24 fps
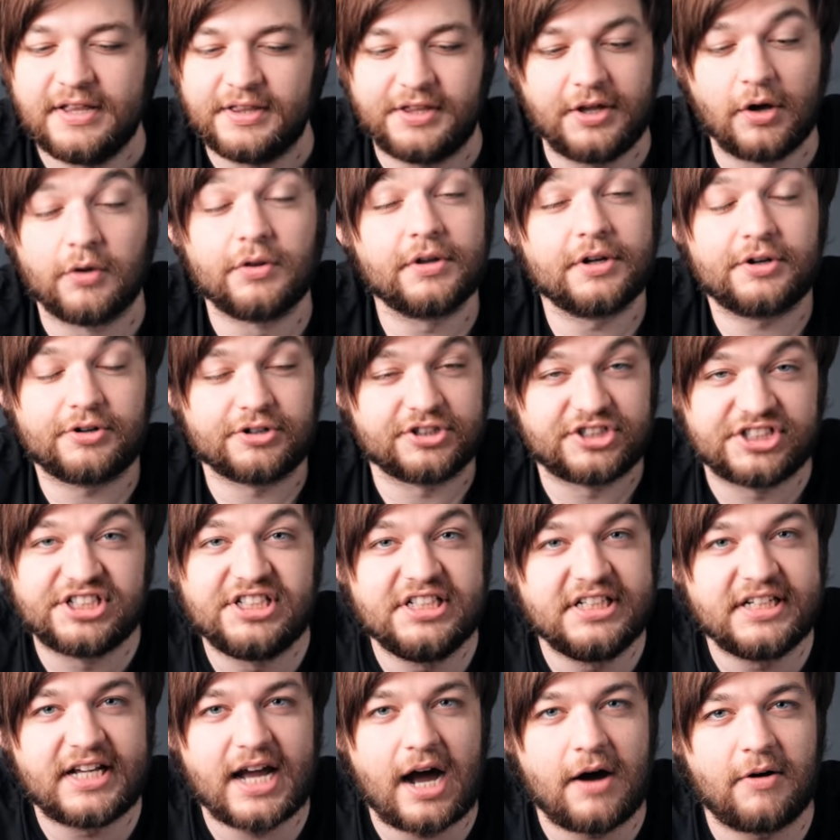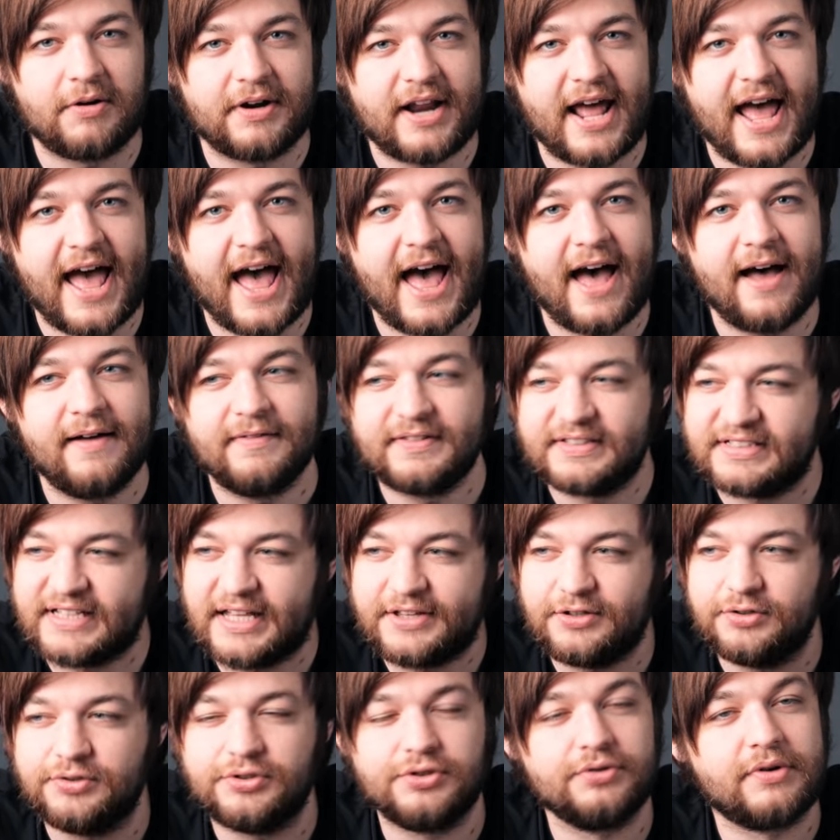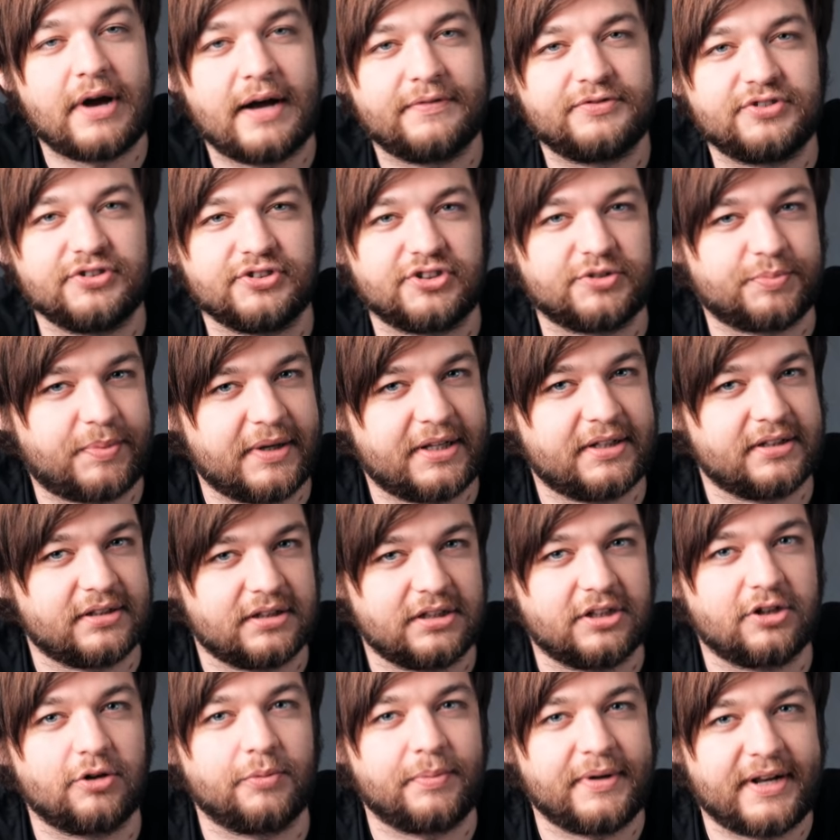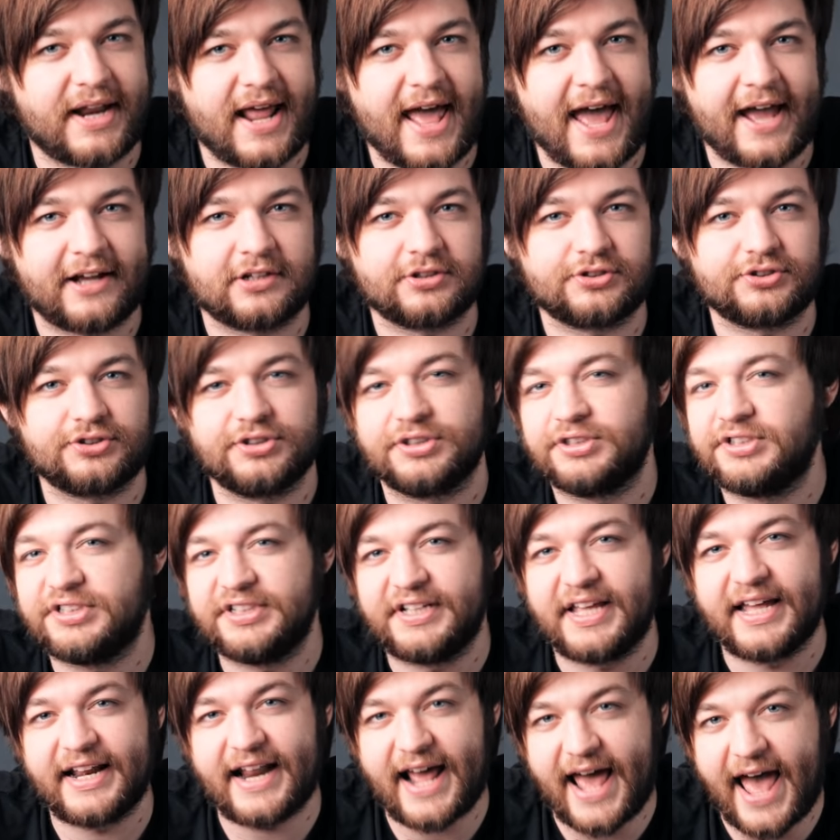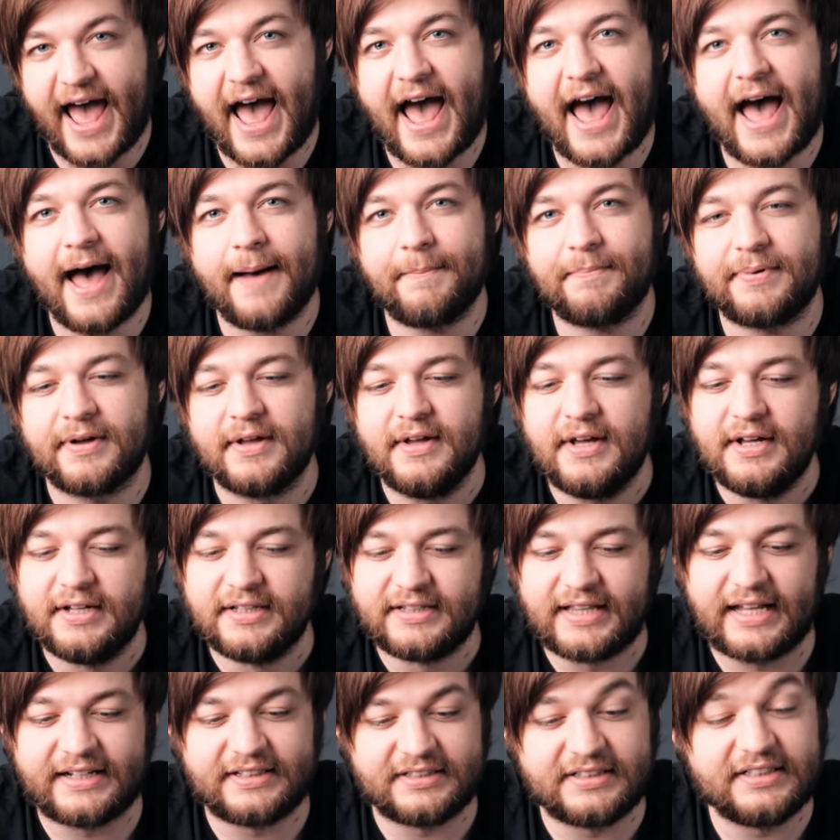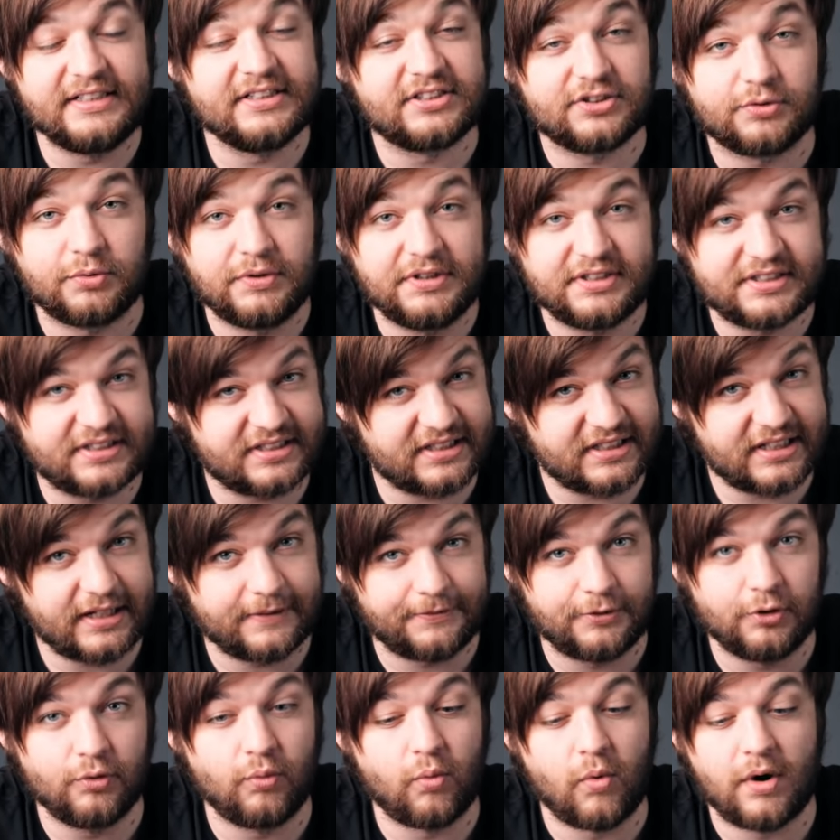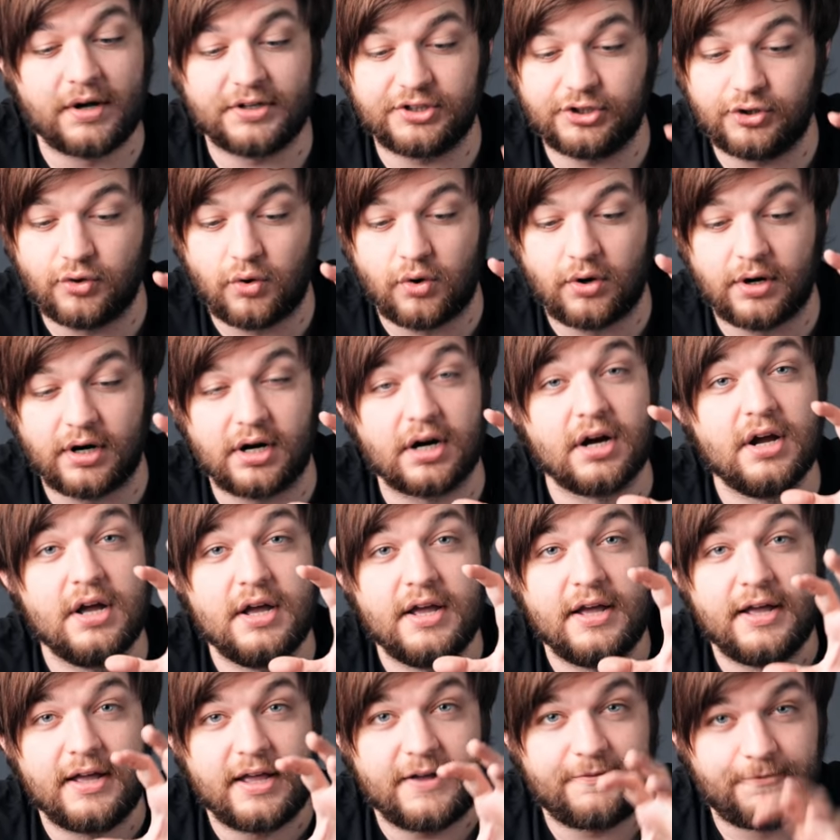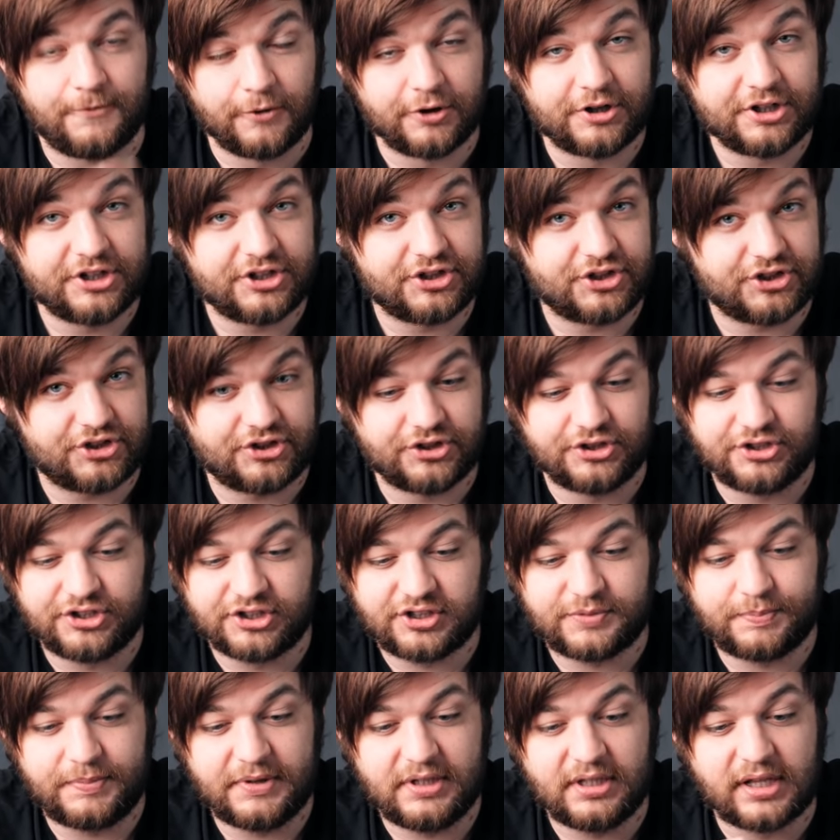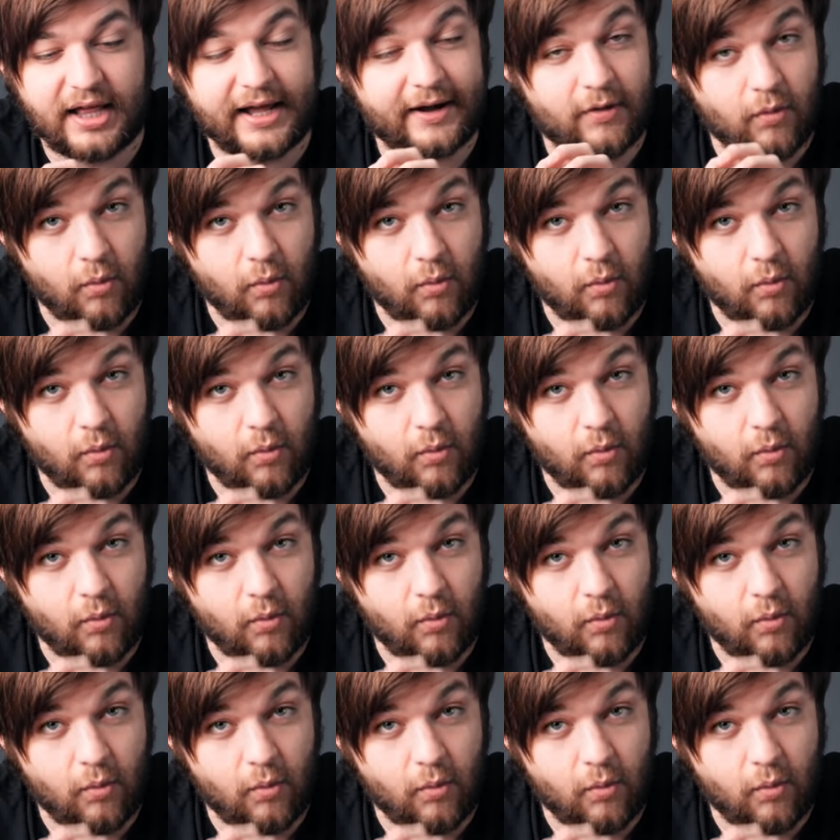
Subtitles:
The only critique I would have is that you do have to spend a little bit extra to get an app that de-squeezes it if you want your footage to just be like